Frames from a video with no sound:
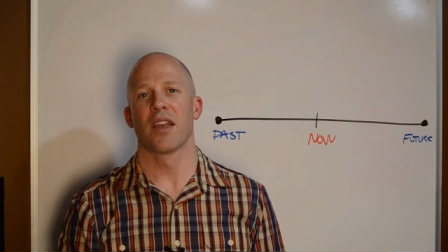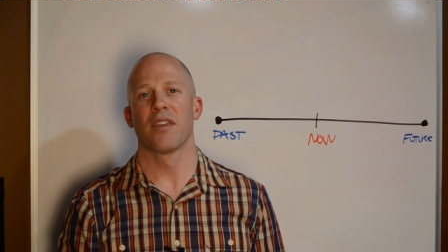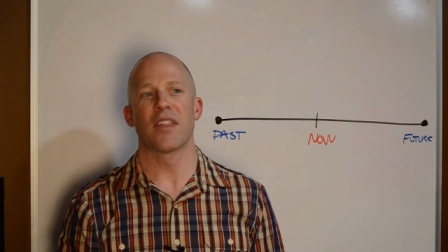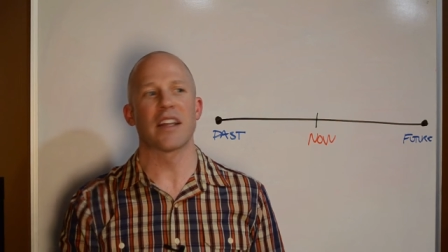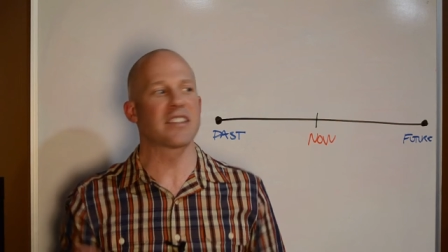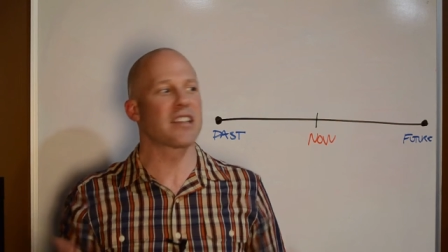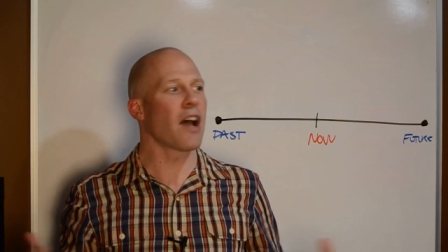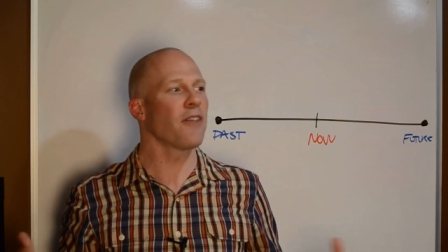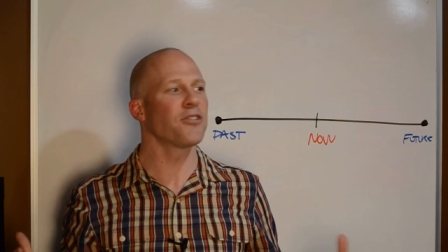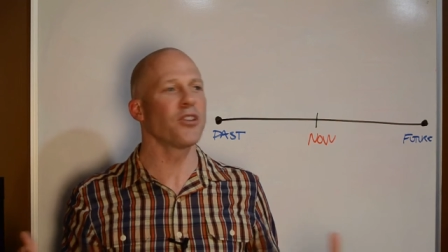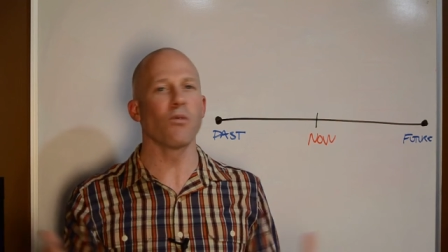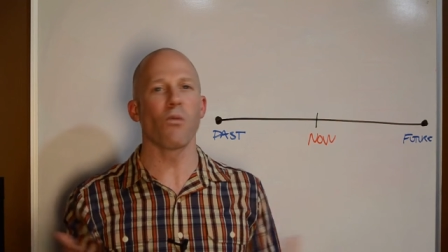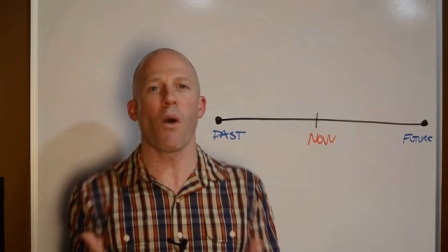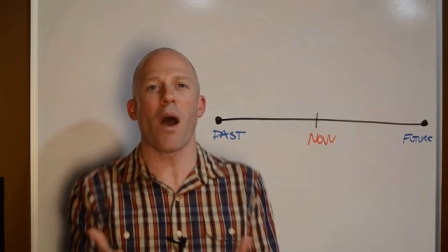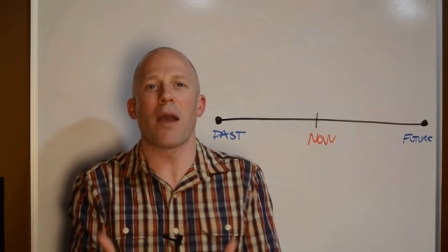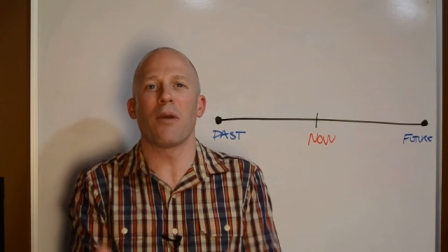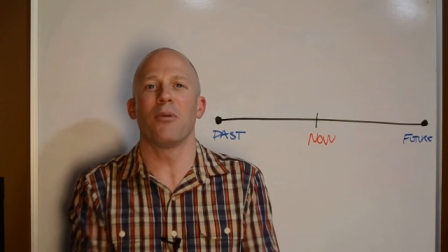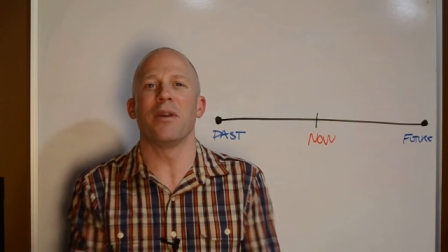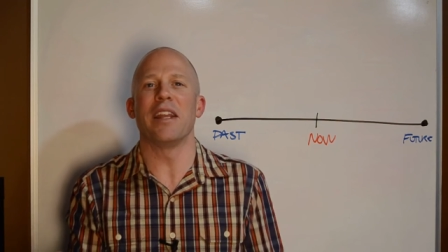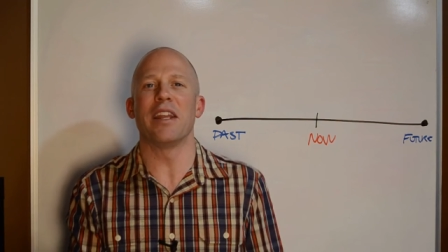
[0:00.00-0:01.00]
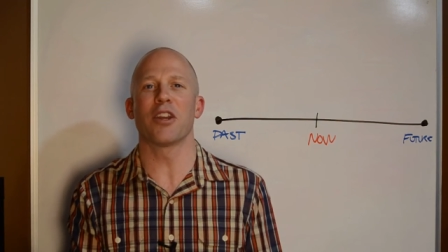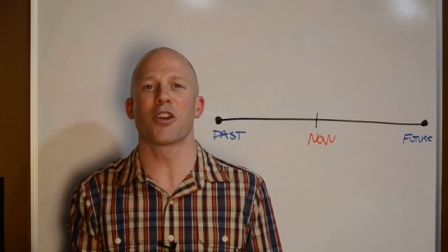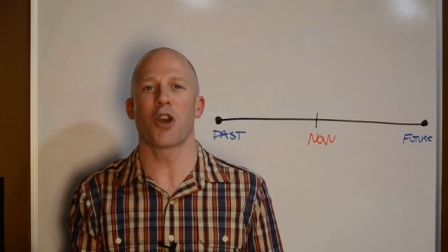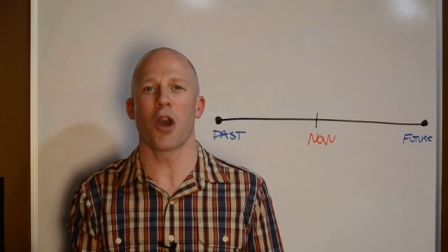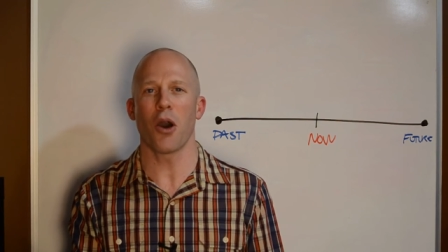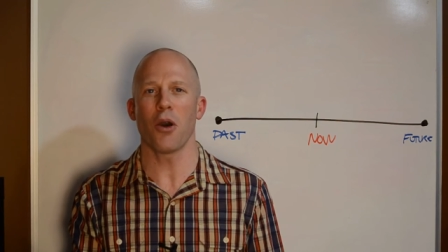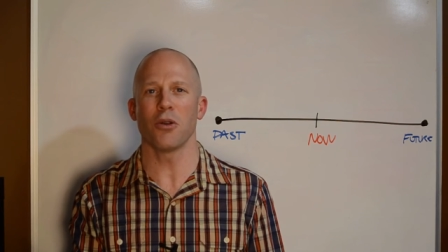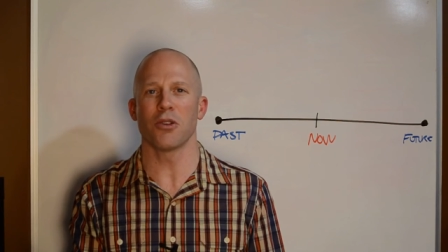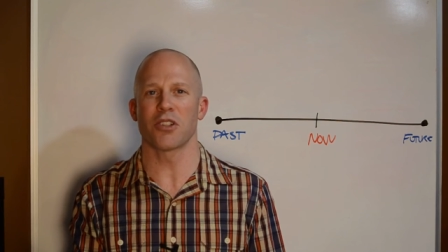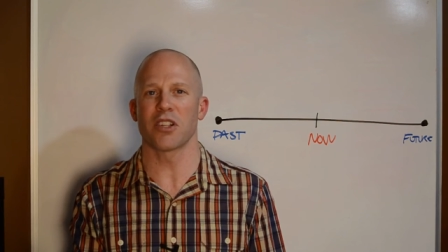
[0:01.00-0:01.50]
That's often why we need a
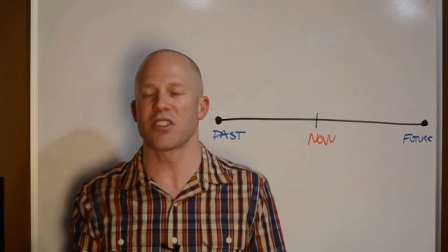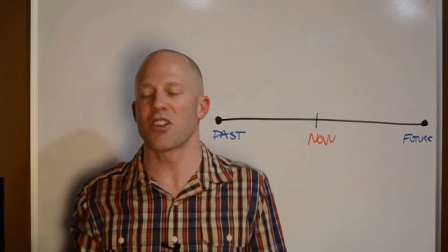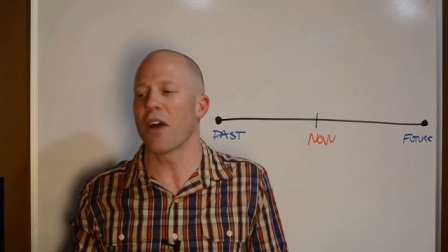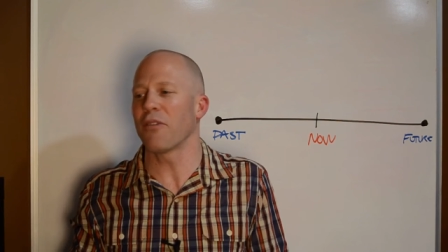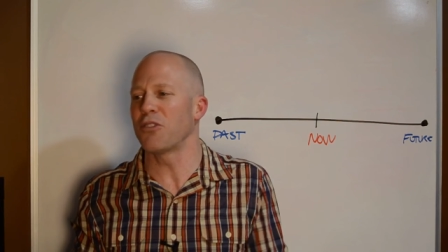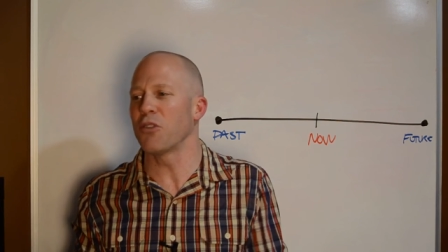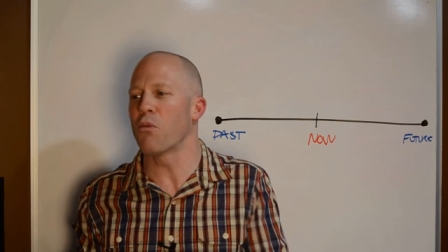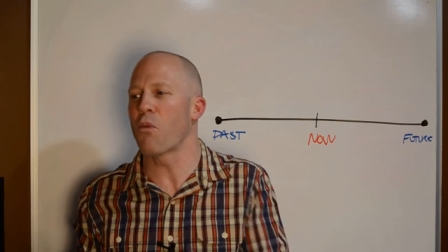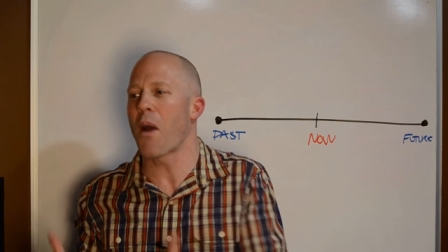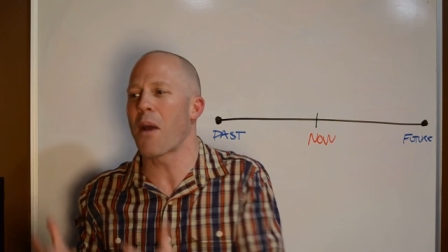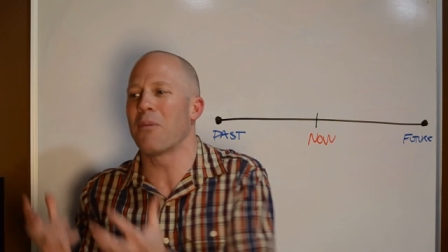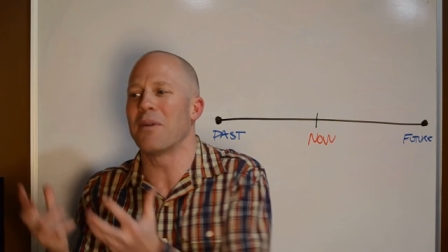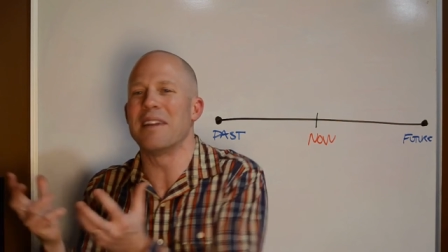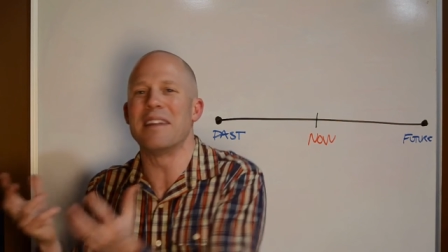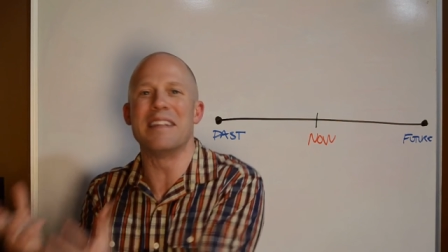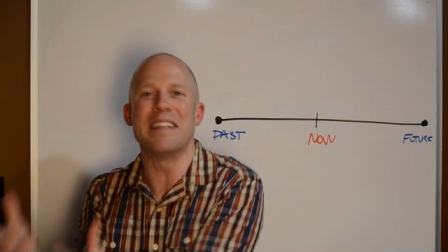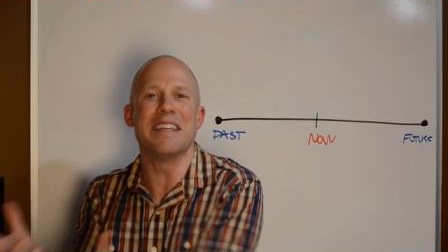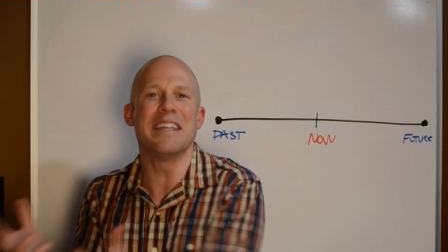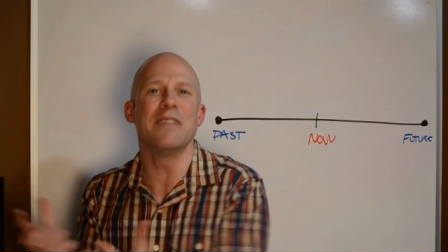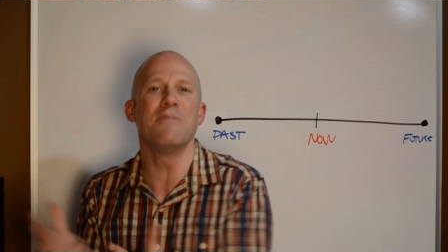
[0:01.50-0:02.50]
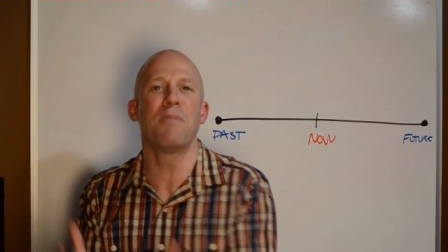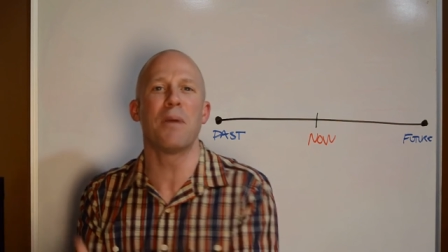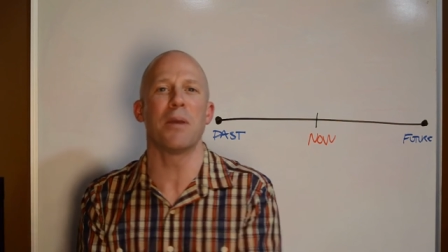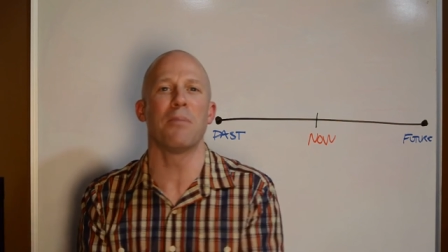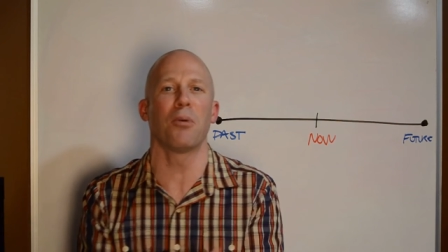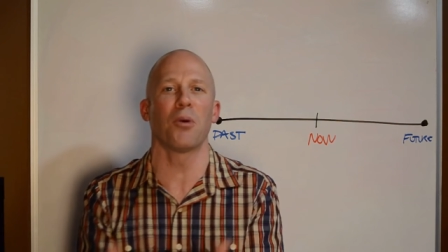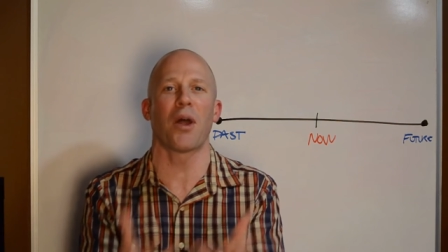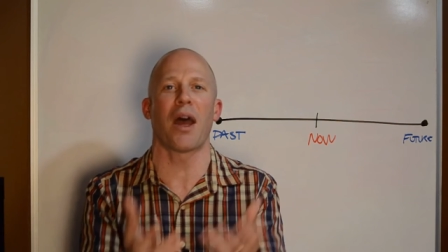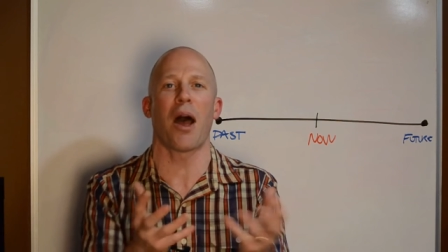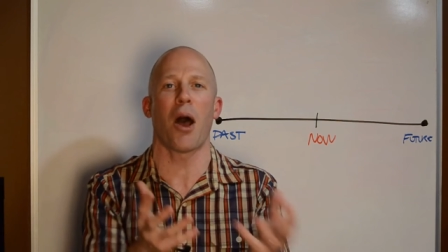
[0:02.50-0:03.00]
coach. That's often why we need
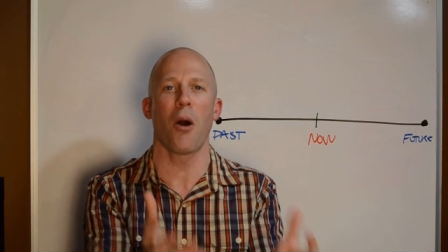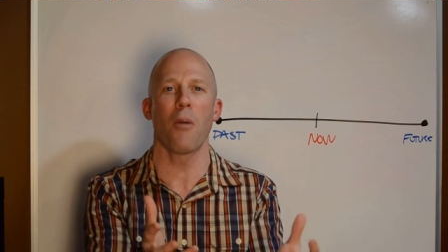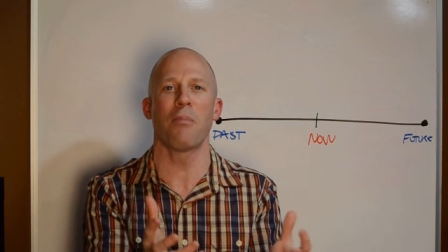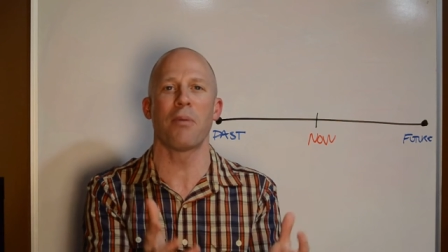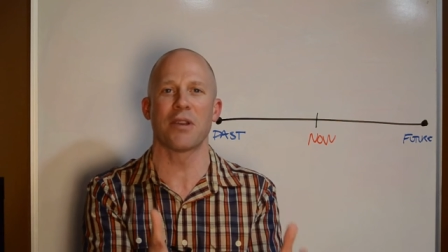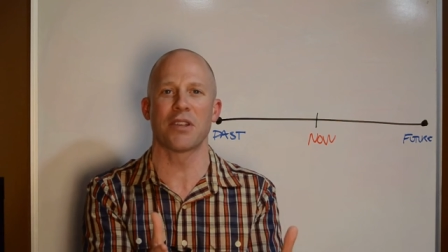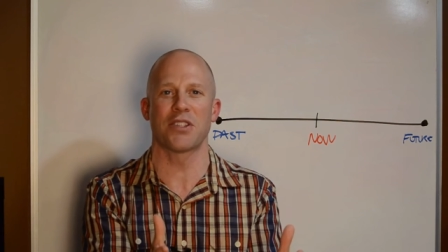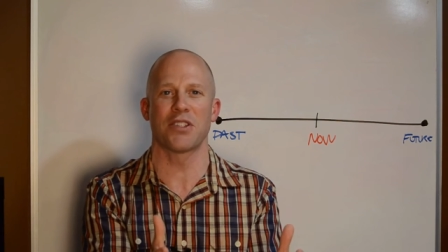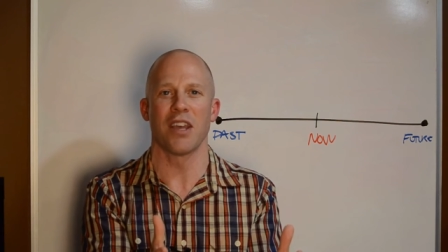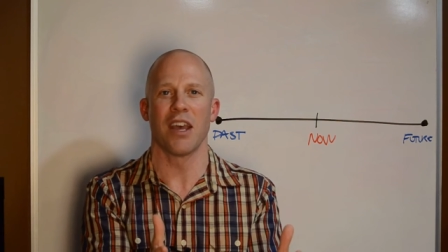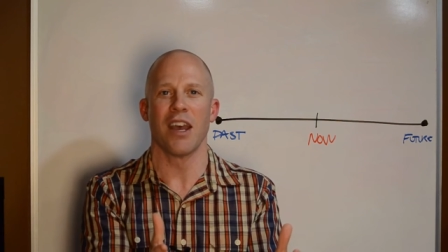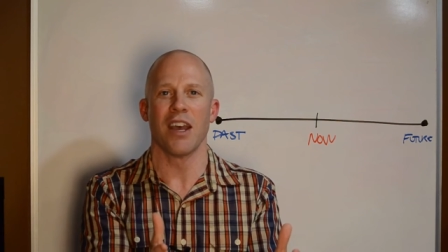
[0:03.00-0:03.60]
people to help us